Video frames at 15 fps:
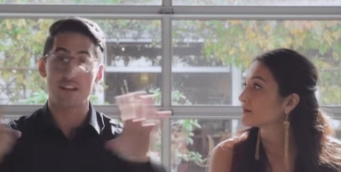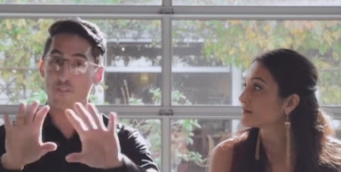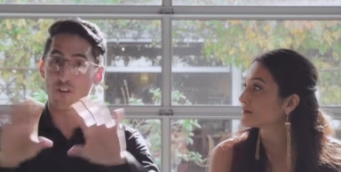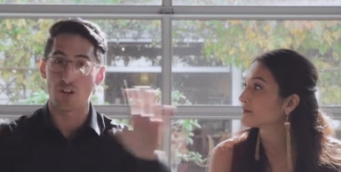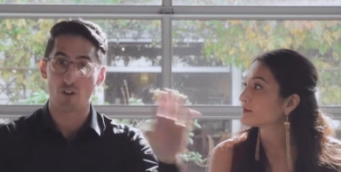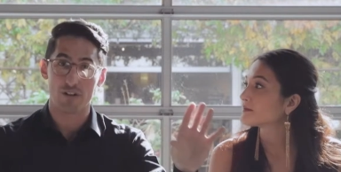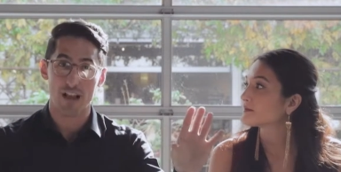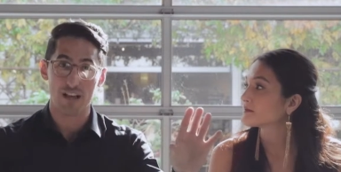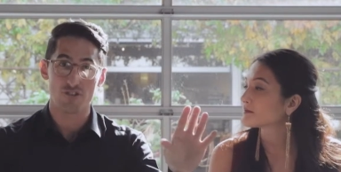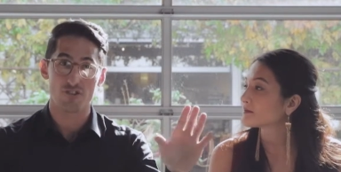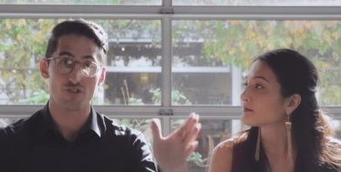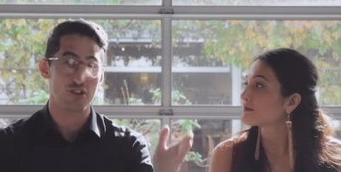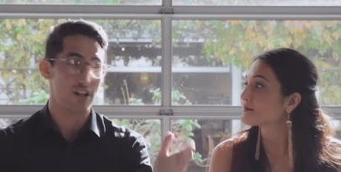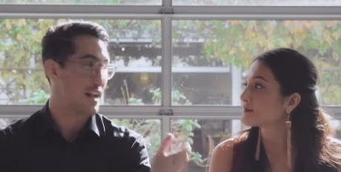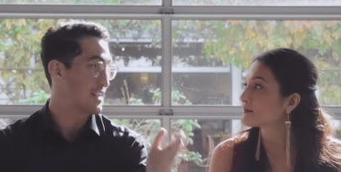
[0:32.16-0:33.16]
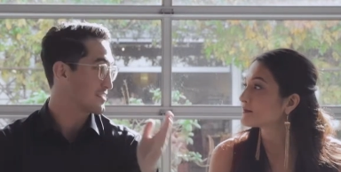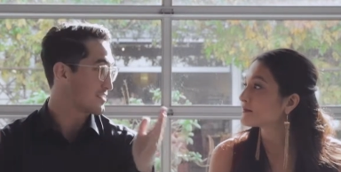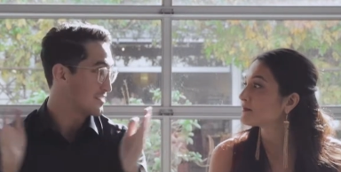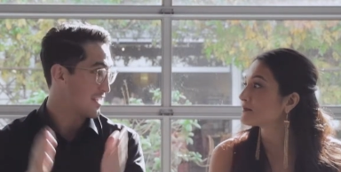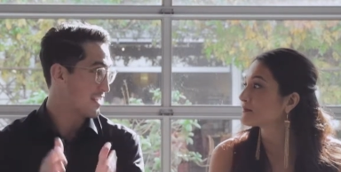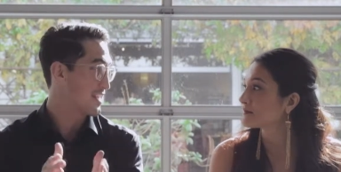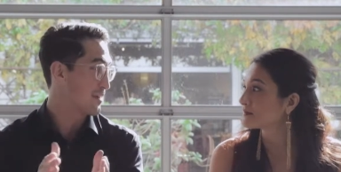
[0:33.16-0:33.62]
Speaker 1: different locations and you gotta
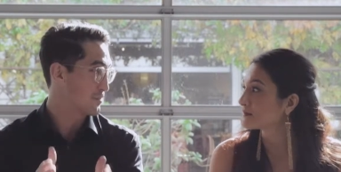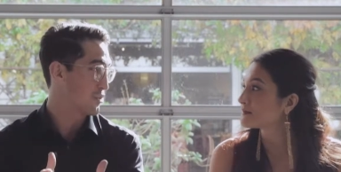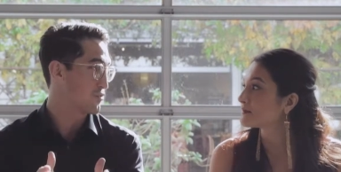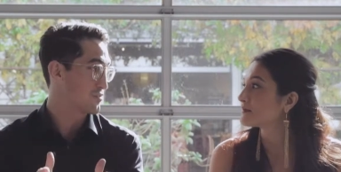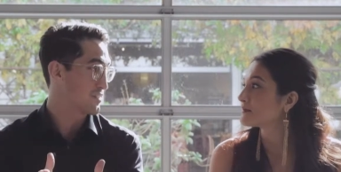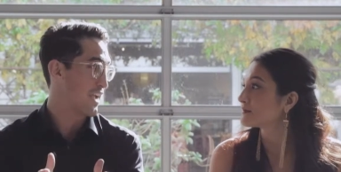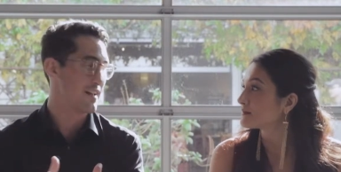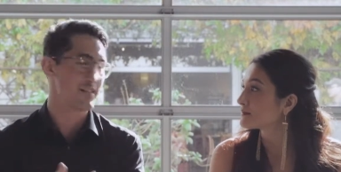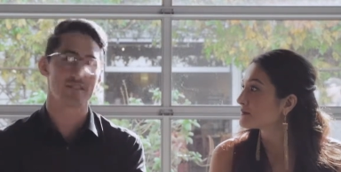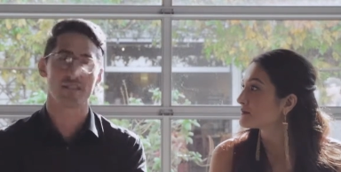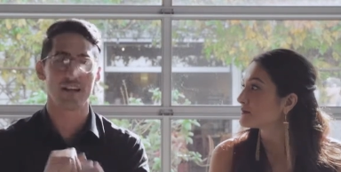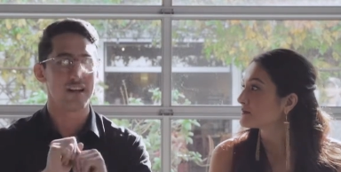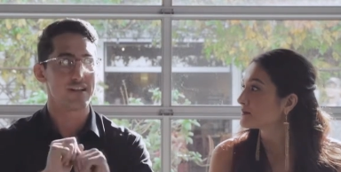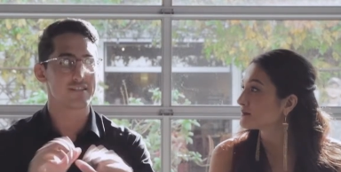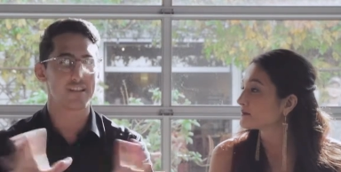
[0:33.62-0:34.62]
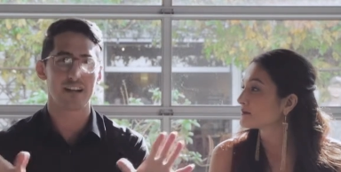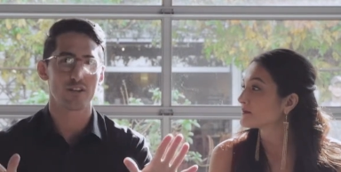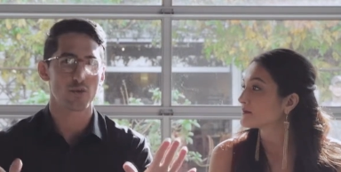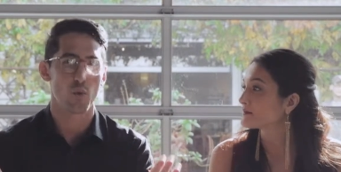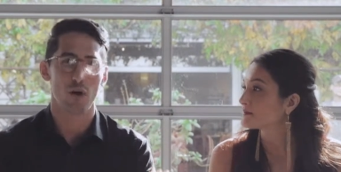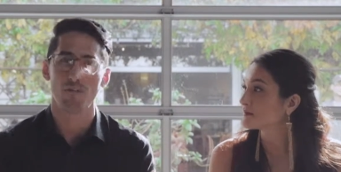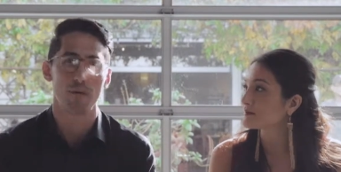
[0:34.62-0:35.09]
sync up those dates. ten to
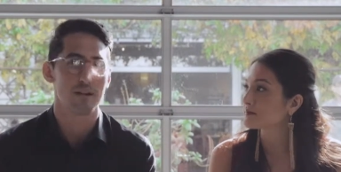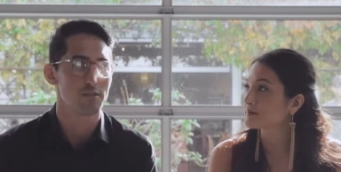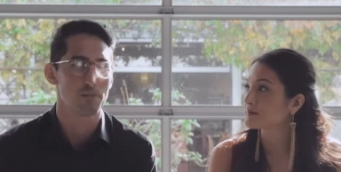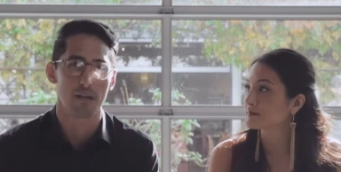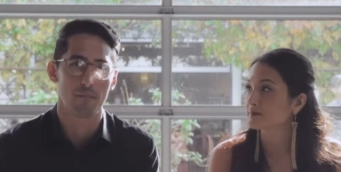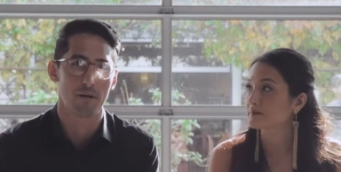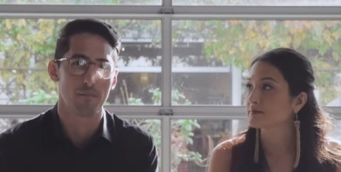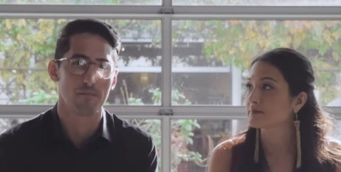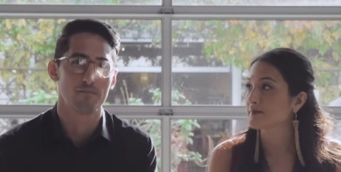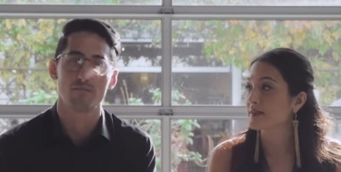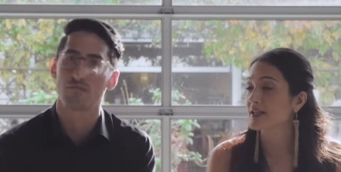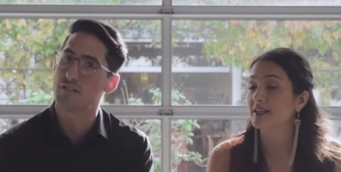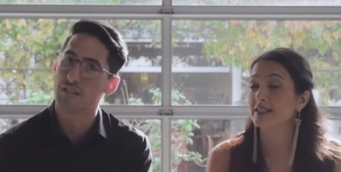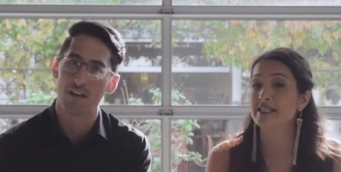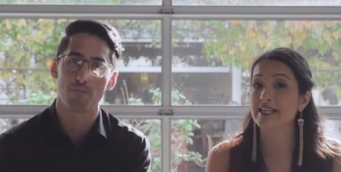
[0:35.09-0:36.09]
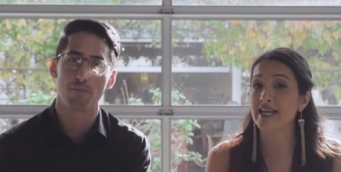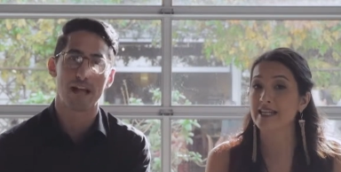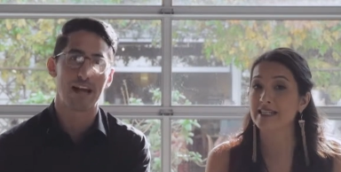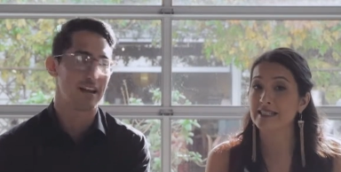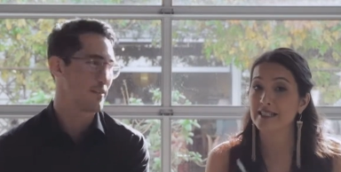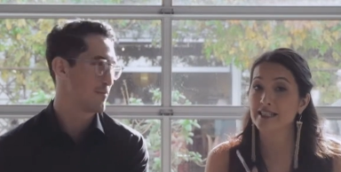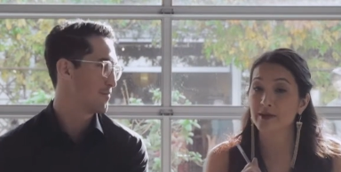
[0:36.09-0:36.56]
twelve months minimum, enough
Speaker 2: planning. That's an
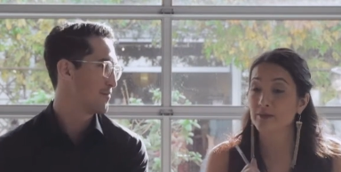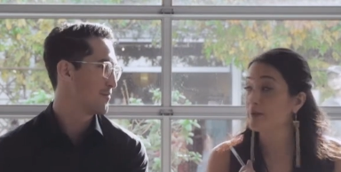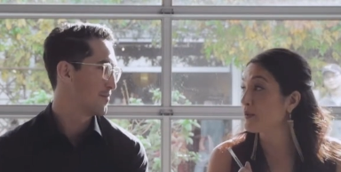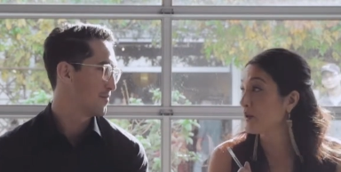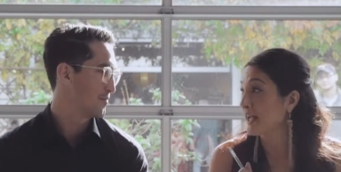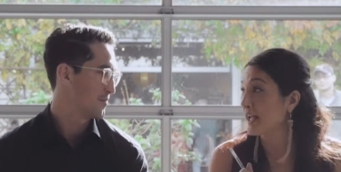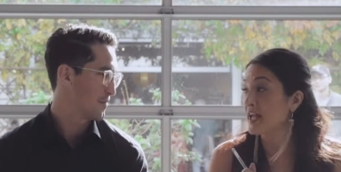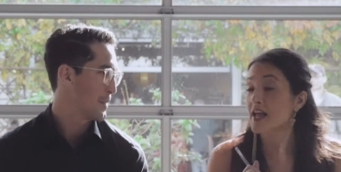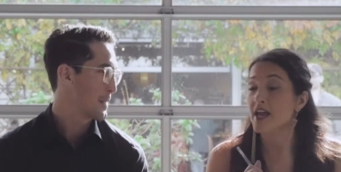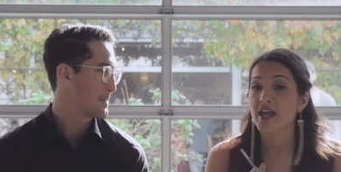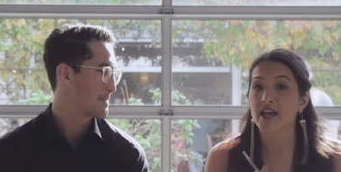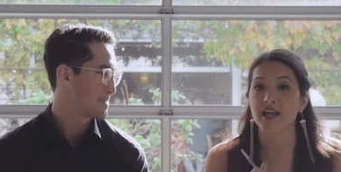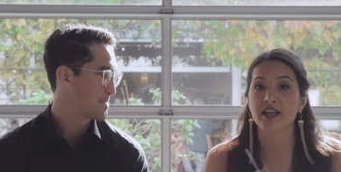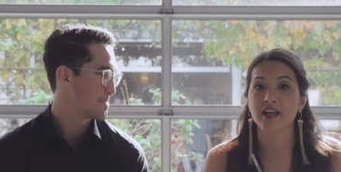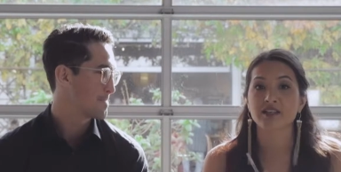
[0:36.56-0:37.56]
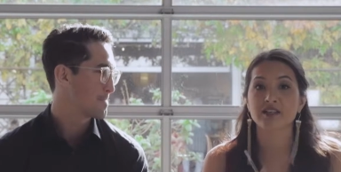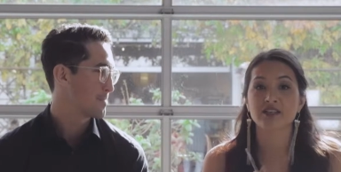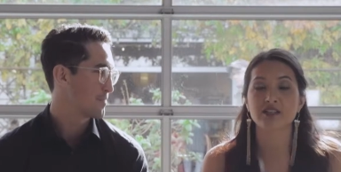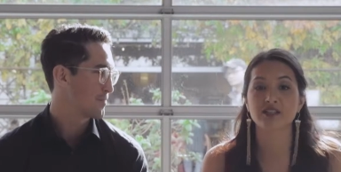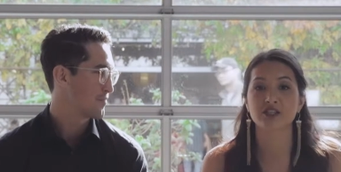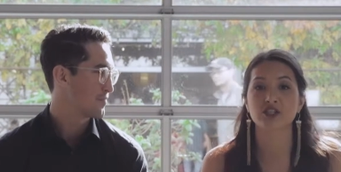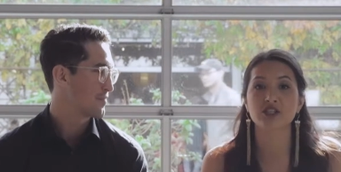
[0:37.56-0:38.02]
excellent point. And in
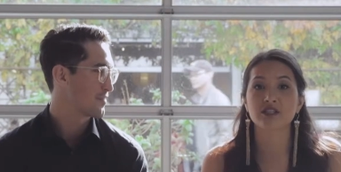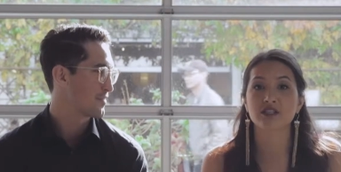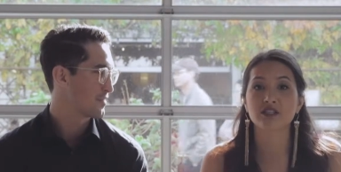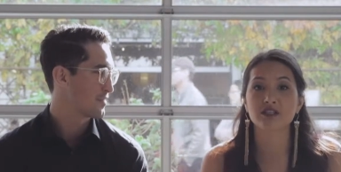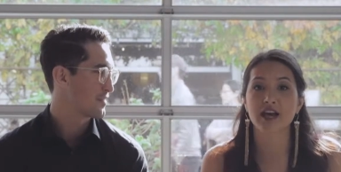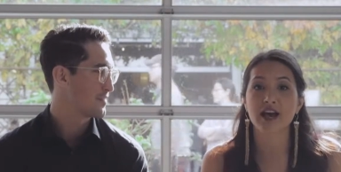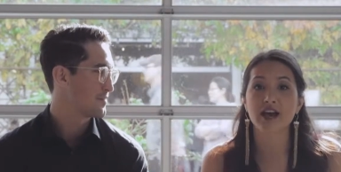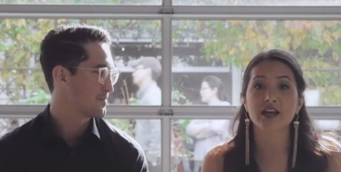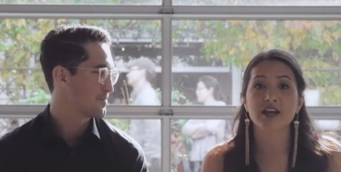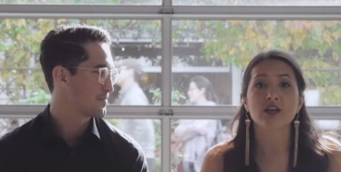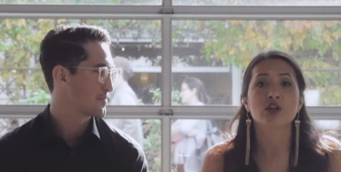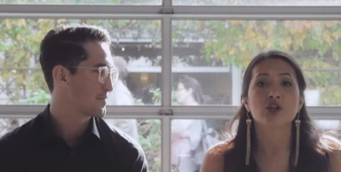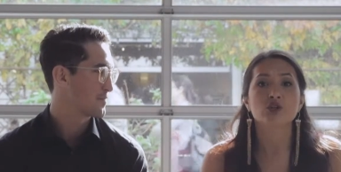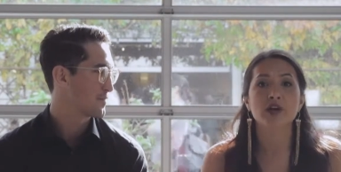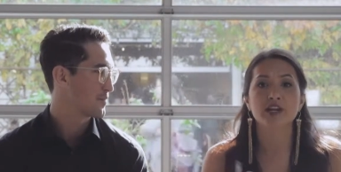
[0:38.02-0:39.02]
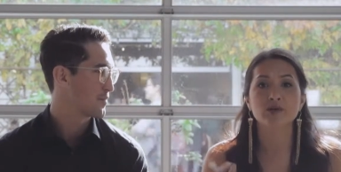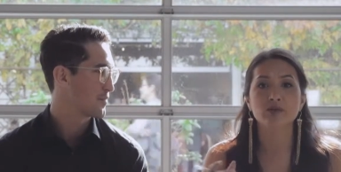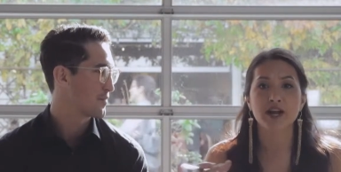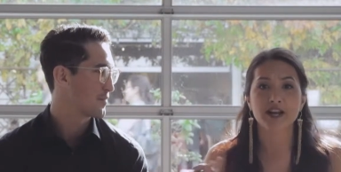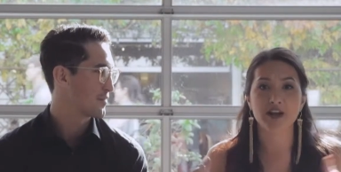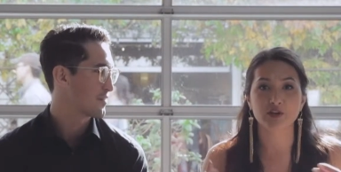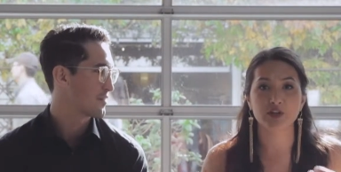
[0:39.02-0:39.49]
addition to that, try to
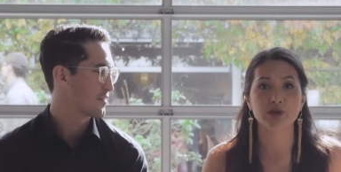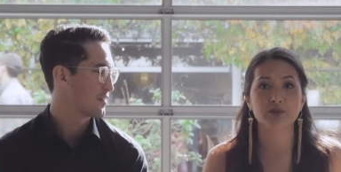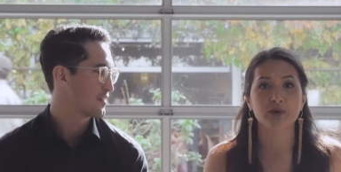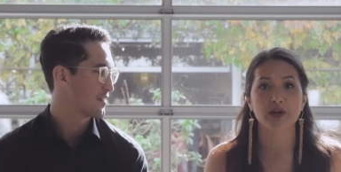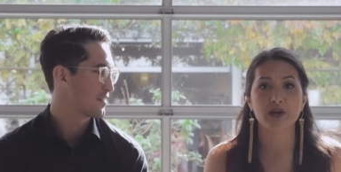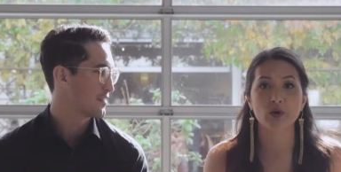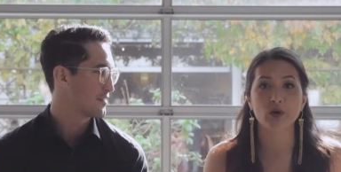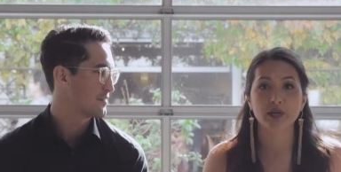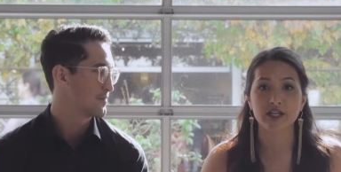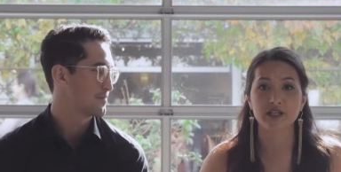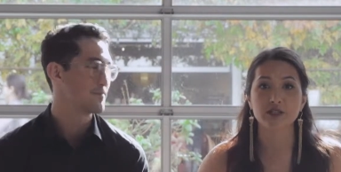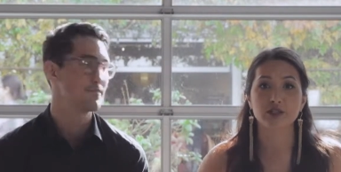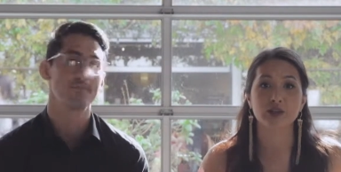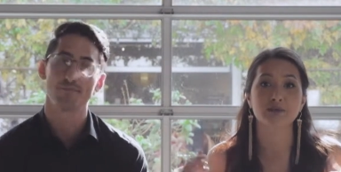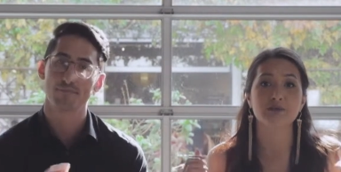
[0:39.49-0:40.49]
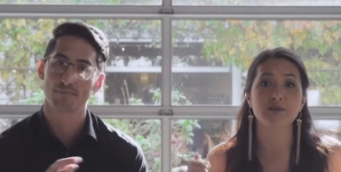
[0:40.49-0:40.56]
write out your priorities, your